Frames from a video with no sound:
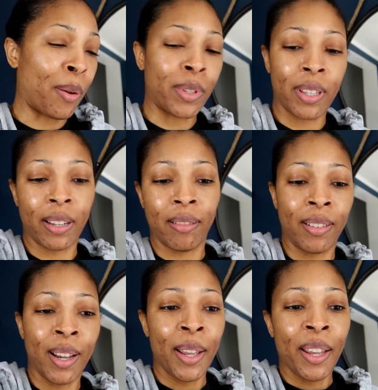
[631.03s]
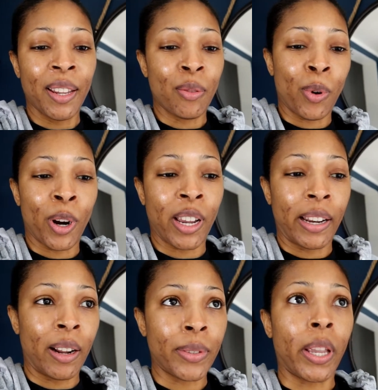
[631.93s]
I was sitting working
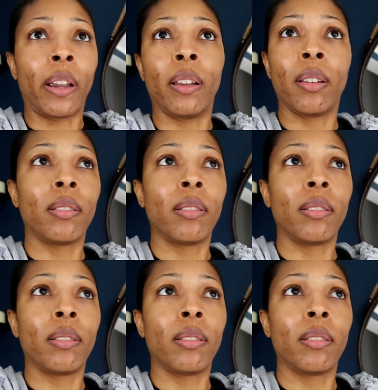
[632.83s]
and I was like,